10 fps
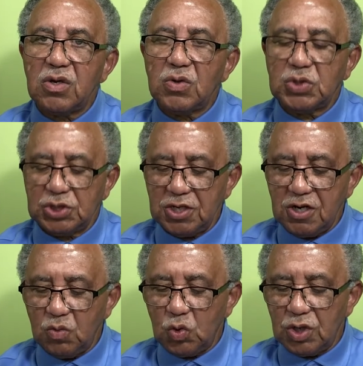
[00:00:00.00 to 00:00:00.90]
your
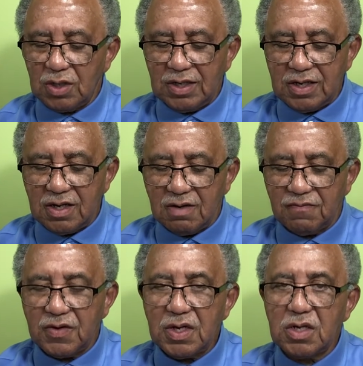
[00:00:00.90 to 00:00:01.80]
son will live
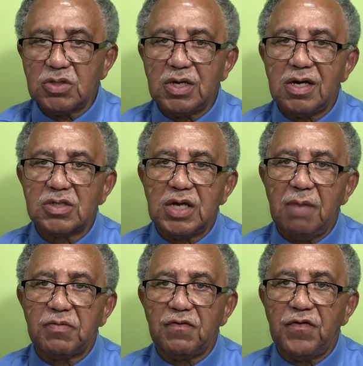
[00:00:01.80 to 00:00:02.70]
in John
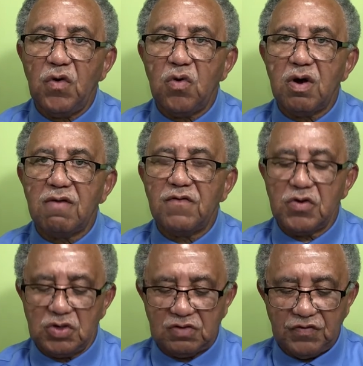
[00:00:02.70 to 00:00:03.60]
chapter 4,
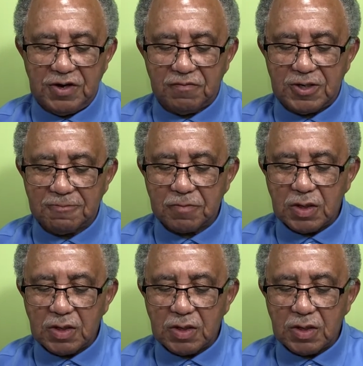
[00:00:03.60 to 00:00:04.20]
verse 50,